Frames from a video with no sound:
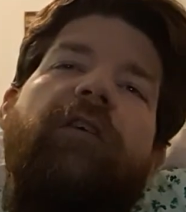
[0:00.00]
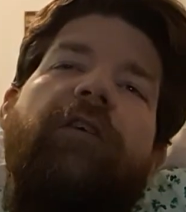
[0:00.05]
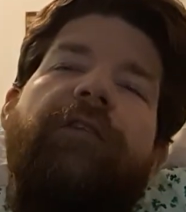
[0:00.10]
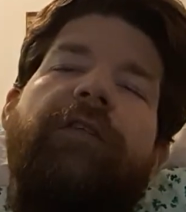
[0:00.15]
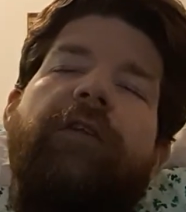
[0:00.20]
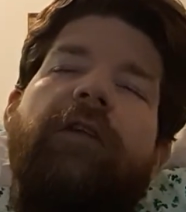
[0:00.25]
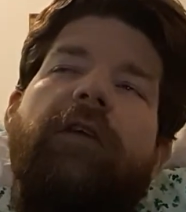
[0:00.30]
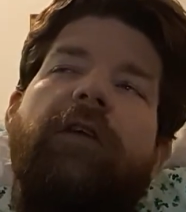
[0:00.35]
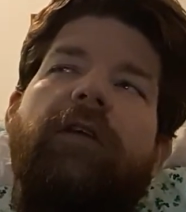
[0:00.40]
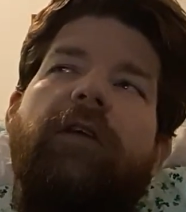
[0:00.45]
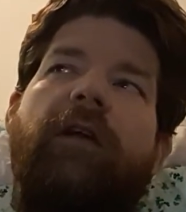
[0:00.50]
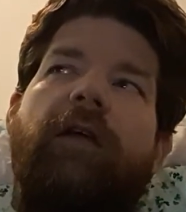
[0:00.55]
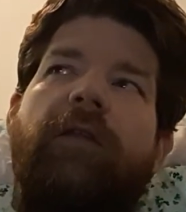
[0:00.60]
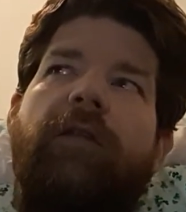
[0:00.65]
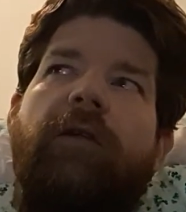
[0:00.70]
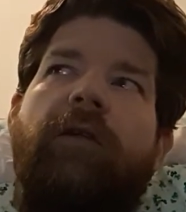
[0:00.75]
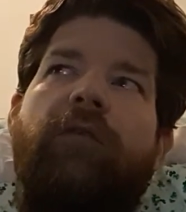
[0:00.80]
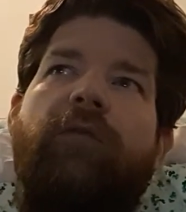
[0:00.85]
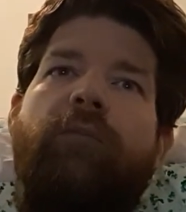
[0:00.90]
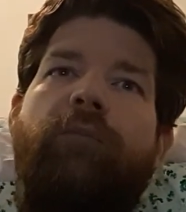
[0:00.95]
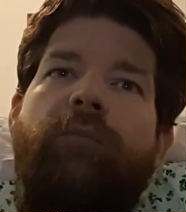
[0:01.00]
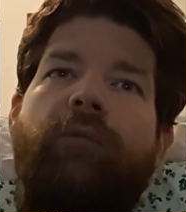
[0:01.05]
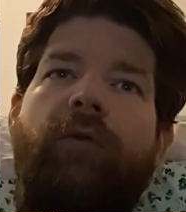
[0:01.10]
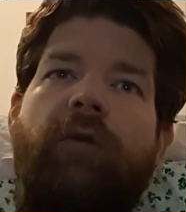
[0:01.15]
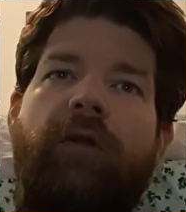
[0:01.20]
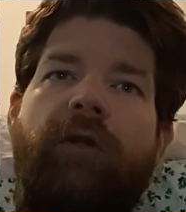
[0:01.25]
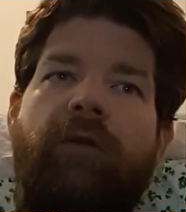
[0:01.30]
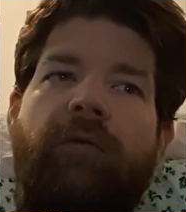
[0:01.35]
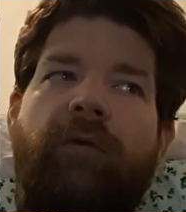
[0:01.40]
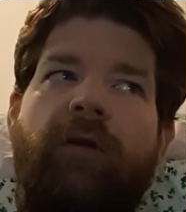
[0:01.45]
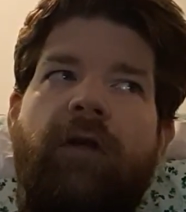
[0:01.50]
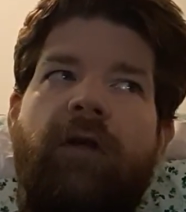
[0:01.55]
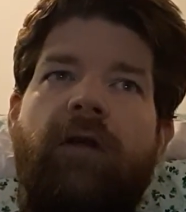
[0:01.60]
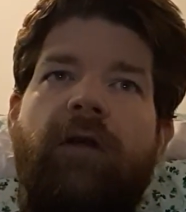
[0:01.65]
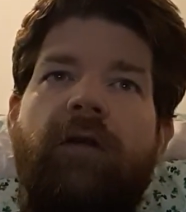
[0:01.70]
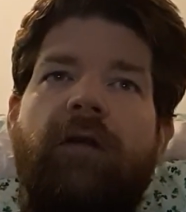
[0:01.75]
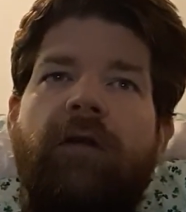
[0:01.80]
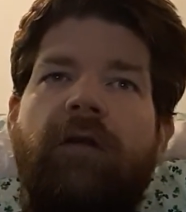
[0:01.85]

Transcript: I think. I think it's really great.